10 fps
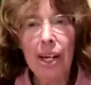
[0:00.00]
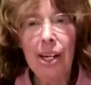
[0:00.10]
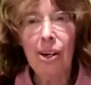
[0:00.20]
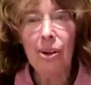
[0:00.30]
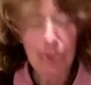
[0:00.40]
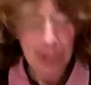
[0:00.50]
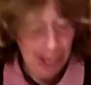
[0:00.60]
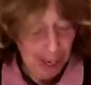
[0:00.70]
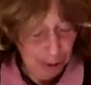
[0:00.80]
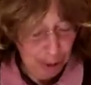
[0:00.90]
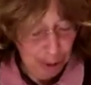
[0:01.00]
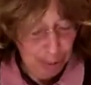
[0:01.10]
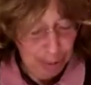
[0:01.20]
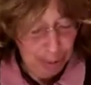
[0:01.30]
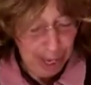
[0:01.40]
go down to a
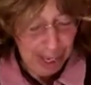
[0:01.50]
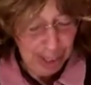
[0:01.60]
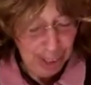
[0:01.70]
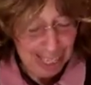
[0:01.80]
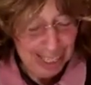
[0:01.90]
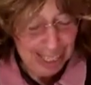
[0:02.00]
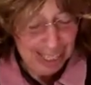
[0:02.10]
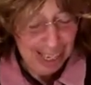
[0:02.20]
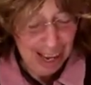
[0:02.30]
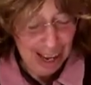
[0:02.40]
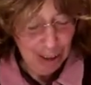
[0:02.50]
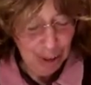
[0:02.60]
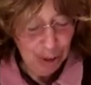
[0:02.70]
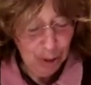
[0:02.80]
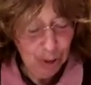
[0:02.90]
place that's kalt
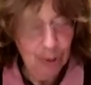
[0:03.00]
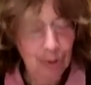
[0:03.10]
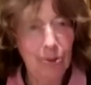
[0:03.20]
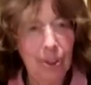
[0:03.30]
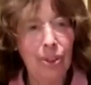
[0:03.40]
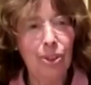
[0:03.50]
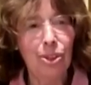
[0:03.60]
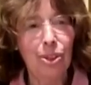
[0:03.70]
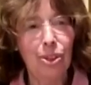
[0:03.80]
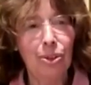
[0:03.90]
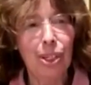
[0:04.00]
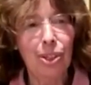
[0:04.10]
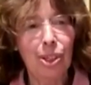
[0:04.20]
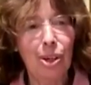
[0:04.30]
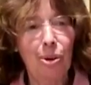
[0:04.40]
und finster, that's
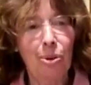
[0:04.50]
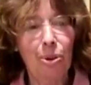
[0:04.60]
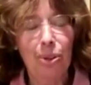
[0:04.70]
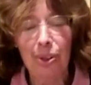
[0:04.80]
cold and